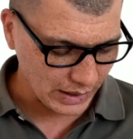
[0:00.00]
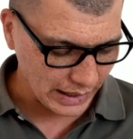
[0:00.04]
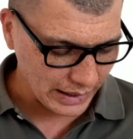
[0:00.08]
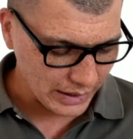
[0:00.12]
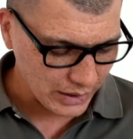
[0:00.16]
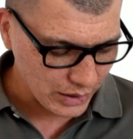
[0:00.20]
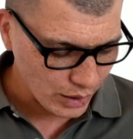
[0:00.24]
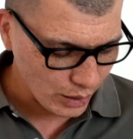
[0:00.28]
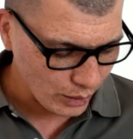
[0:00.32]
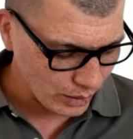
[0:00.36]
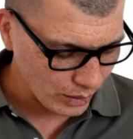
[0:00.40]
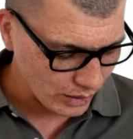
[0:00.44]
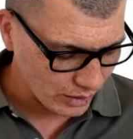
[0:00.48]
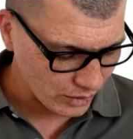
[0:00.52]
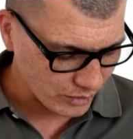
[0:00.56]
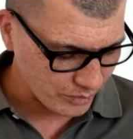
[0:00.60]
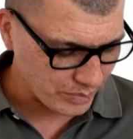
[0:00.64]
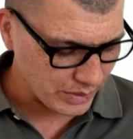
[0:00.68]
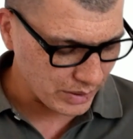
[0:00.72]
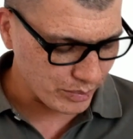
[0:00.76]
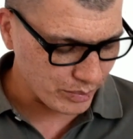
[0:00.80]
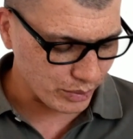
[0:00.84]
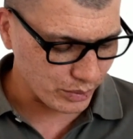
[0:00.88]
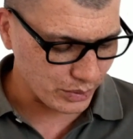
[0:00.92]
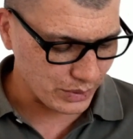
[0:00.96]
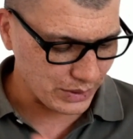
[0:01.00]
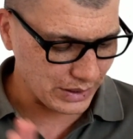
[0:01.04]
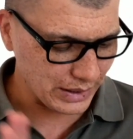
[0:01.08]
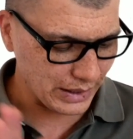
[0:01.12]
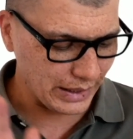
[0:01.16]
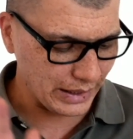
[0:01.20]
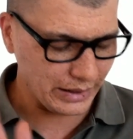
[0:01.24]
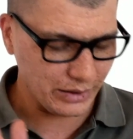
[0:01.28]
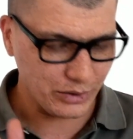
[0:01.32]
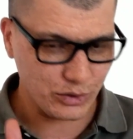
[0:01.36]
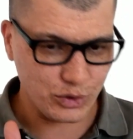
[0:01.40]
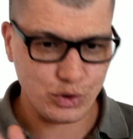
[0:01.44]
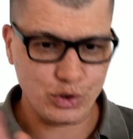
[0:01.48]
I know a lot of people
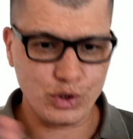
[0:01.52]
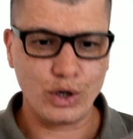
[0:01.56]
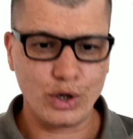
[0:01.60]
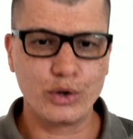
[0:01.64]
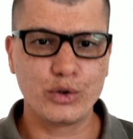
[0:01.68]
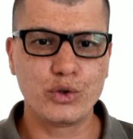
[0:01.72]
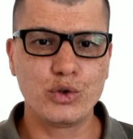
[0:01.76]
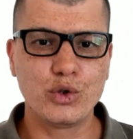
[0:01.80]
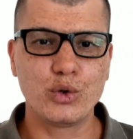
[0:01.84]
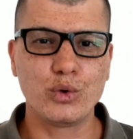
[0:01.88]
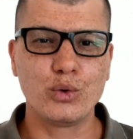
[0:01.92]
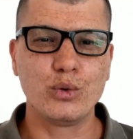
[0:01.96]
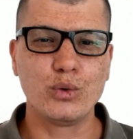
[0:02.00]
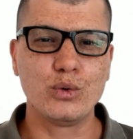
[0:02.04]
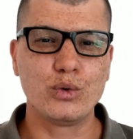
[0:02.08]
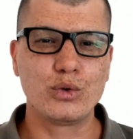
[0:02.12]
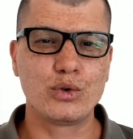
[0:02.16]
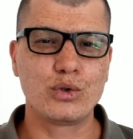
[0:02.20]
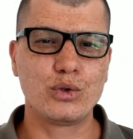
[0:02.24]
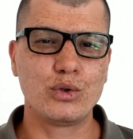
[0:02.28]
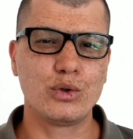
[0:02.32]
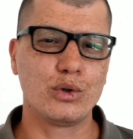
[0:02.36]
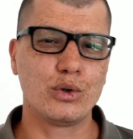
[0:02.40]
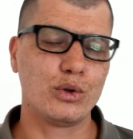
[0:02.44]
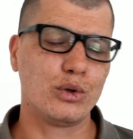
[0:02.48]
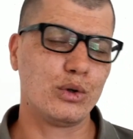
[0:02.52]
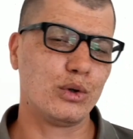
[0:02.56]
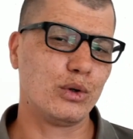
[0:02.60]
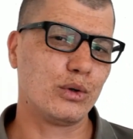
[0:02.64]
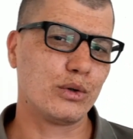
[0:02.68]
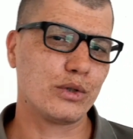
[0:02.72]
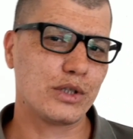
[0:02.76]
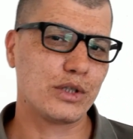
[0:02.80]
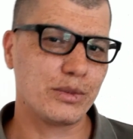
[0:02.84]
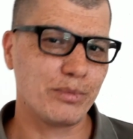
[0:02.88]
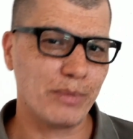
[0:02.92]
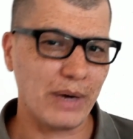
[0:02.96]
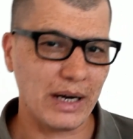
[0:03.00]
say don't use
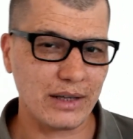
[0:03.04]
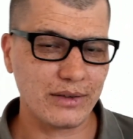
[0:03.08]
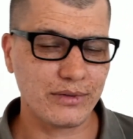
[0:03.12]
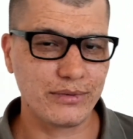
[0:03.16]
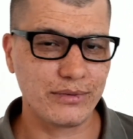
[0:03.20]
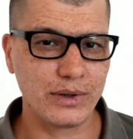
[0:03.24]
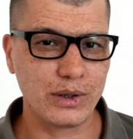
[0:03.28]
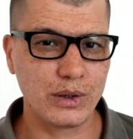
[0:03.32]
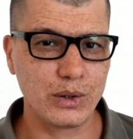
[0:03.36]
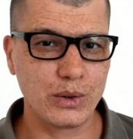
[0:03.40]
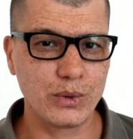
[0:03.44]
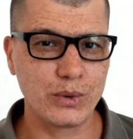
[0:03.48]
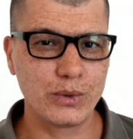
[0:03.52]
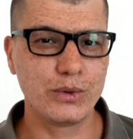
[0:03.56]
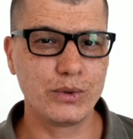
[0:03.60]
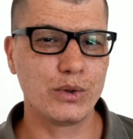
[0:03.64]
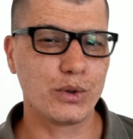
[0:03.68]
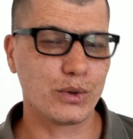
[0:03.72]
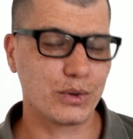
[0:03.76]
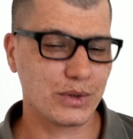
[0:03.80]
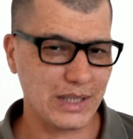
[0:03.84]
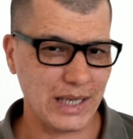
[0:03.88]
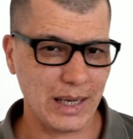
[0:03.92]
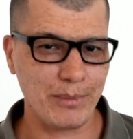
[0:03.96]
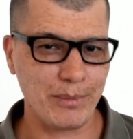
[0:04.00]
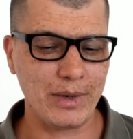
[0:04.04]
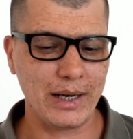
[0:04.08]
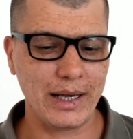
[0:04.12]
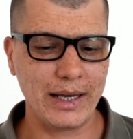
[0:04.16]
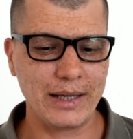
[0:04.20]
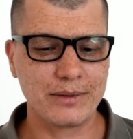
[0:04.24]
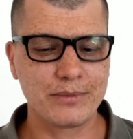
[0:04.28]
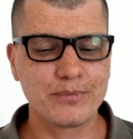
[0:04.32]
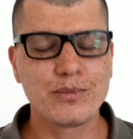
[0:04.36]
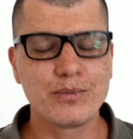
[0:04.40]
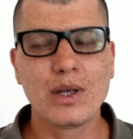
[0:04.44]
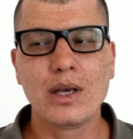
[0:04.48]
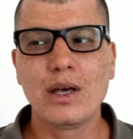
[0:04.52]
your smartphone, your
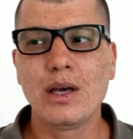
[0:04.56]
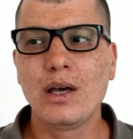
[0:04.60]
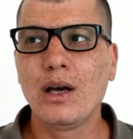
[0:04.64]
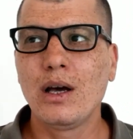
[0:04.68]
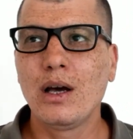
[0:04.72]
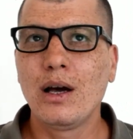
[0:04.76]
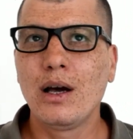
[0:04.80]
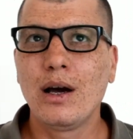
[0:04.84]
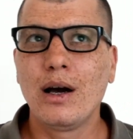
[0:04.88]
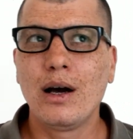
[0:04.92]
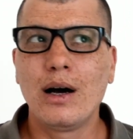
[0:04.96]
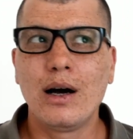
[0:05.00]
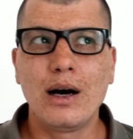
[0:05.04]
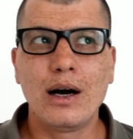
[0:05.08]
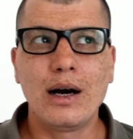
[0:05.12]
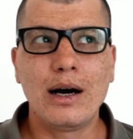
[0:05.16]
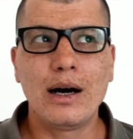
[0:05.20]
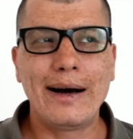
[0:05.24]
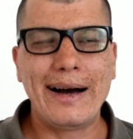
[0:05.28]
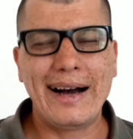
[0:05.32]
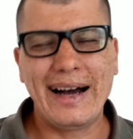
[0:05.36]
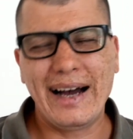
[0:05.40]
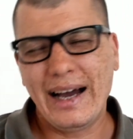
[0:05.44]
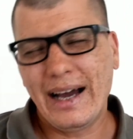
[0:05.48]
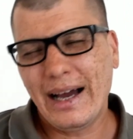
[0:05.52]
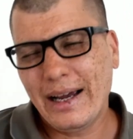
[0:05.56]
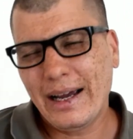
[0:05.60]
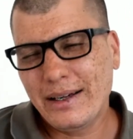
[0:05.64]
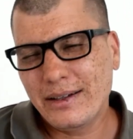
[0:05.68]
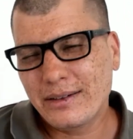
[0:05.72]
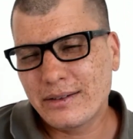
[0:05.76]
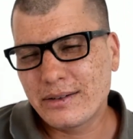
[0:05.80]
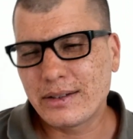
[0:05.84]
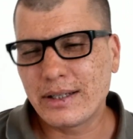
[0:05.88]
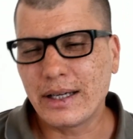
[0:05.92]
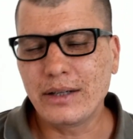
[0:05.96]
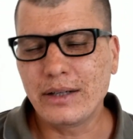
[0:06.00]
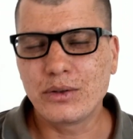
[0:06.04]
tablet. I
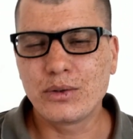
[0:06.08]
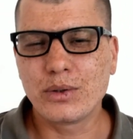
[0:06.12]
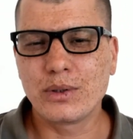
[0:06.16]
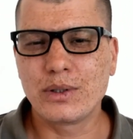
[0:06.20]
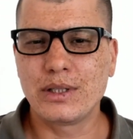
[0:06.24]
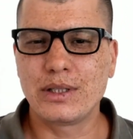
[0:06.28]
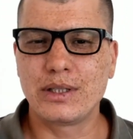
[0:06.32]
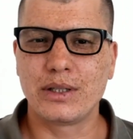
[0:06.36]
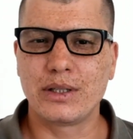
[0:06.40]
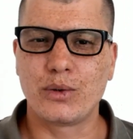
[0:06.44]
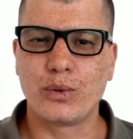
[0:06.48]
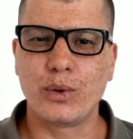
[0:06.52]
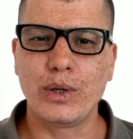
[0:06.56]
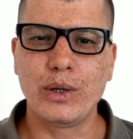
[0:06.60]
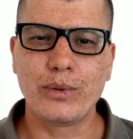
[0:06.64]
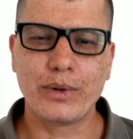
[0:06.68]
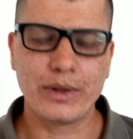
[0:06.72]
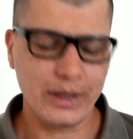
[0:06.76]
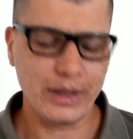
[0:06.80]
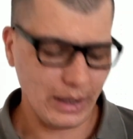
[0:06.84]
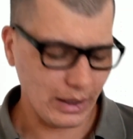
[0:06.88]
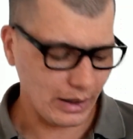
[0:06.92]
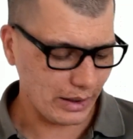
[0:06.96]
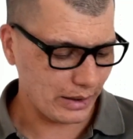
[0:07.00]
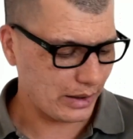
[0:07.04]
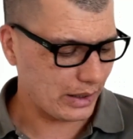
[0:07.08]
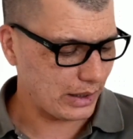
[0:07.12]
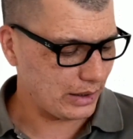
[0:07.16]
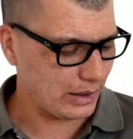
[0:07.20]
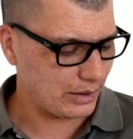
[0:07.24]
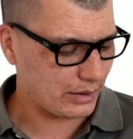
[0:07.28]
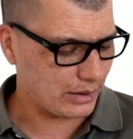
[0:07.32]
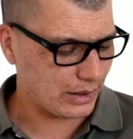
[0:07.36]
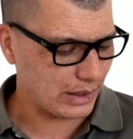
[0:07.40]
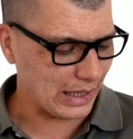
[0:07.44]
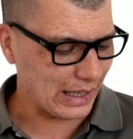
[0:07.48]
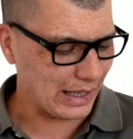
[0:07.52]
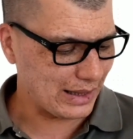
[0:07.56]
tend to disagree with that. I
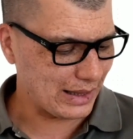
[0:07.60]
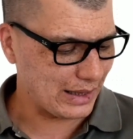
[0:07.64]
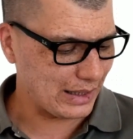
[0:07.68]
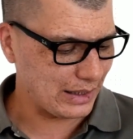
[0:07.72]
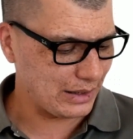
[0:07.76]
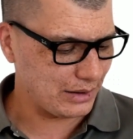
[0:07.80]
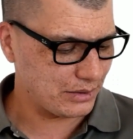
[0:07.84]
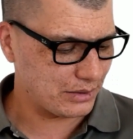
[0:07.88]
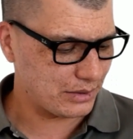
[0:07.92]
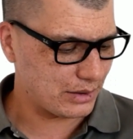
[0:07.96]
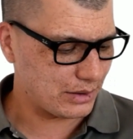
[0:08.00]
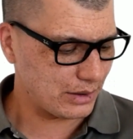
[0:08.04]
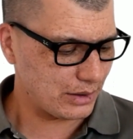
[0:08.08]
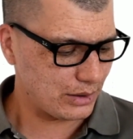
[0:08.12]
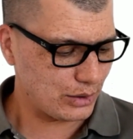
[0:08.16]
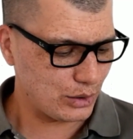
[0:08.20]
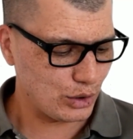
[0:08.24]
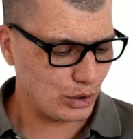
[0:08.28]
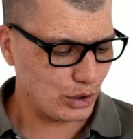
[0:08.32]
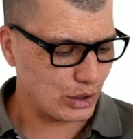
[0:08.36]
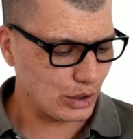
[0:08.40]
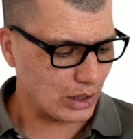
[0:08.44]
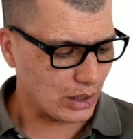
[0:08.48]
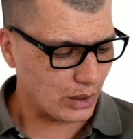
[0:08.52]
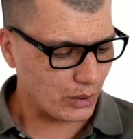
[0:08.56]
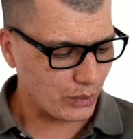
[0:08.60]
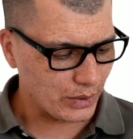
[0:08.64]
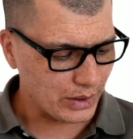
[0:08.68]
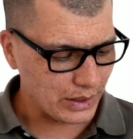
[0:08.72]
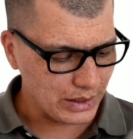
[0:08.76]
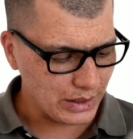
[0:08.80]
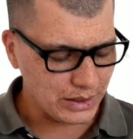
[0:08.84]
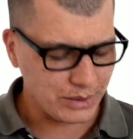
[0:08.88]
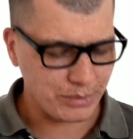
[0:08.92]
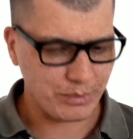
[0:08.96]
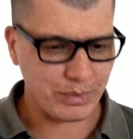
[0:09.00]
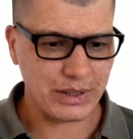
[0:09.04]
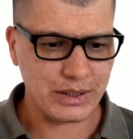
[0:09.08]
think
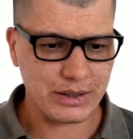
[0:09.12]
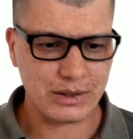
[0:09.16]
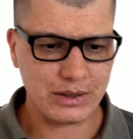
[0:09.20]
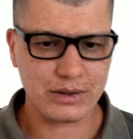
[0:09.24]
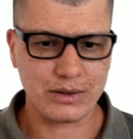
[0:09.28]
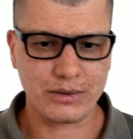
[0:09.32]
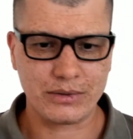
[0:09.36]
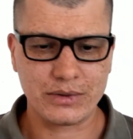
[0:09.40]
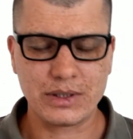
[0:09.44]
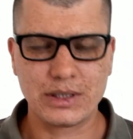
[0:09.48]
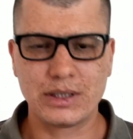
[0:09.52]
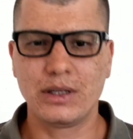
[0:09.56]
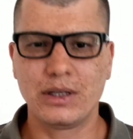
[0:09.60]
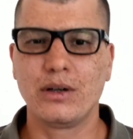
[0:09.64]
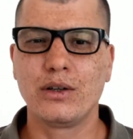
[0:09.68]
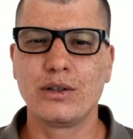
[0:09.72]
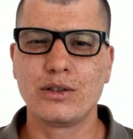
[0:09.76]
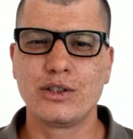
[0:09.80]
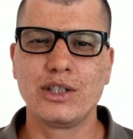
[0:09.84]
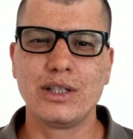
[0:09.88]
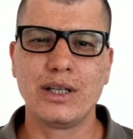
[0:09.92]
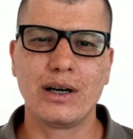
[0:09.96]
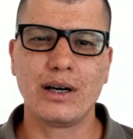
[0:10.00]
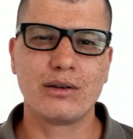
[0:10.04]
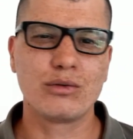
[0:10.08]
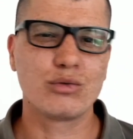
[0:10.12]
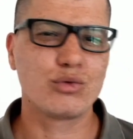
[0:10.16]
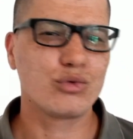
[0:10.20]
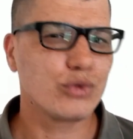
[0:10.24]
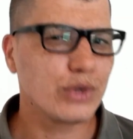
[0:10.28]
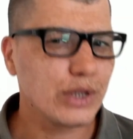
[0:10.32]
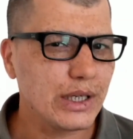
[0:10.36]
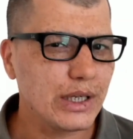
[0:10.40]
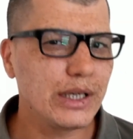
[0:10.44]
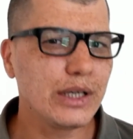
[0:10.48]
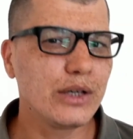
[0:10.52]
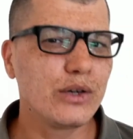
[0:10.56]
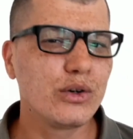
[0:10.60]
these pieces of technology are
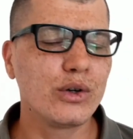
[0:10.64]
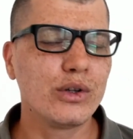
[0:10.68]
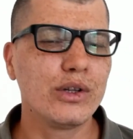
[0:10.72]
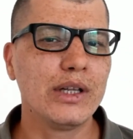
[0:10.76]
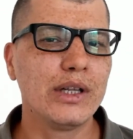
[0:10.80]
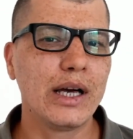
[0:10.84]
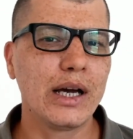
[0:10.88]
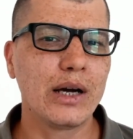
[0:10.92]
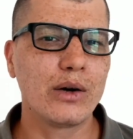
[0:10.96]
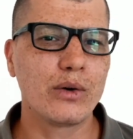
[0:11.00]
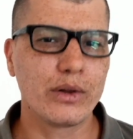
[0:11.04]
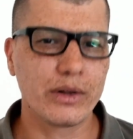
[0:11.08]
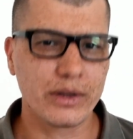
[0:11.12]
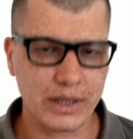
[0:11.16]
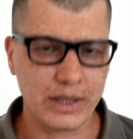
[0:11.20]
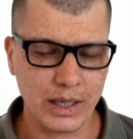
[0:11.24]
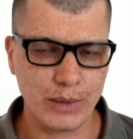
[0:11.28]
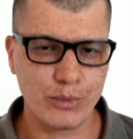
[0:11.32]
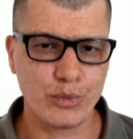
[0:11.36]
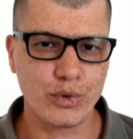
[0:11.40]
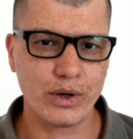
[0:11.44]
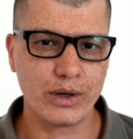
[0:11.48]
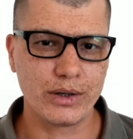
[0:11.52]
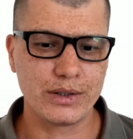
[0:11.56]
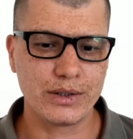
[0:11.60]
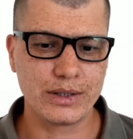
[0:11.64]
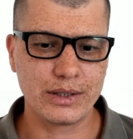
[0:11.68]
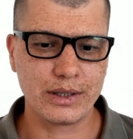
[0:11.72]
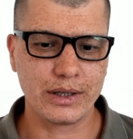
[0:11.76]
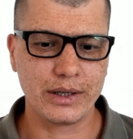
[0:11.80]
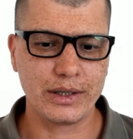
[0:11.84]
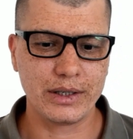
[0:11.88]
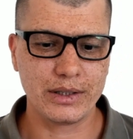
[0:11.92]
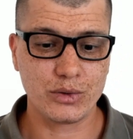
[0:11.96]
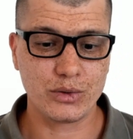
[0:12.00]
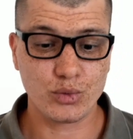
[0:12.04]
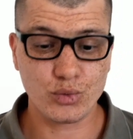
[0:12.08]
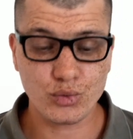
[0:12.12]
really good now, and the camera
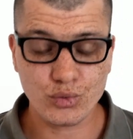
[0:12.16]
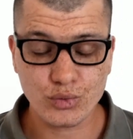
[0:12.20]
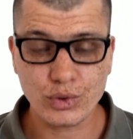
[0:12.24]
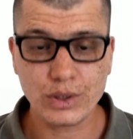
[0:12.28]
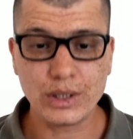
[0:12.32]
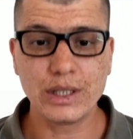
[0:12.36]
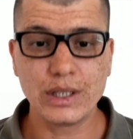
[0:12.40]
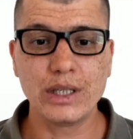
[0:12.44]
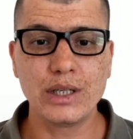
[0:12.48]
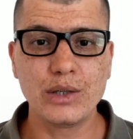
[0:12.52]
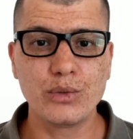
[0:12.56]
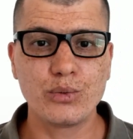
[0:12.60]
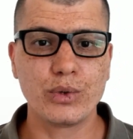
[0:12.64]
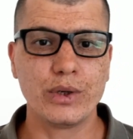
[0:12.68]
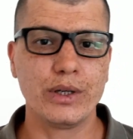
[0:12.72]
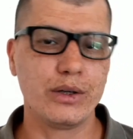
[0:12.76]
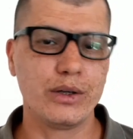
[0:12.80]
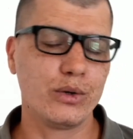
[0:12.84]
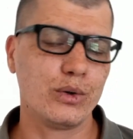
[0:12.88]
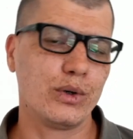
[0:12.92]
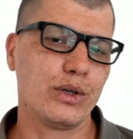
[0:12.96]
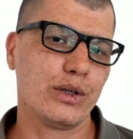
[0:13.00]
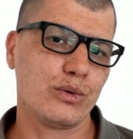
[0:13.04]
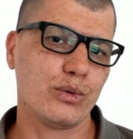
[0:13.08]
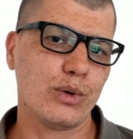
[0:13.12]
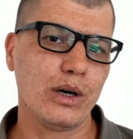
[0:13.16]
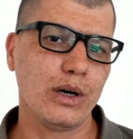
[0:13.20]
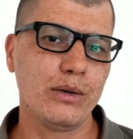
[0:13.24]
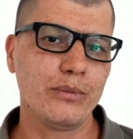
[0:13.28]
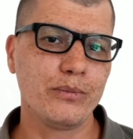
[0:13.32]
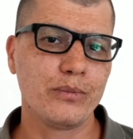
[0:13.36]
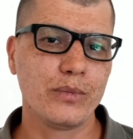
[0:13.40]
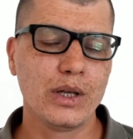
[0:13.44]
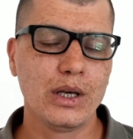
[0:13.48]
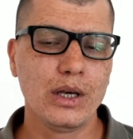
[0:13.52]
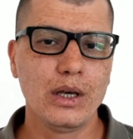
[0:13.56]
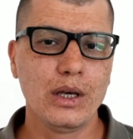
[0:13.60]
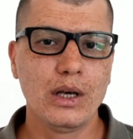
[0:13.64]
inside is really good as
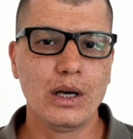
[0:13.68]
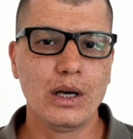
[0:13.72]
well.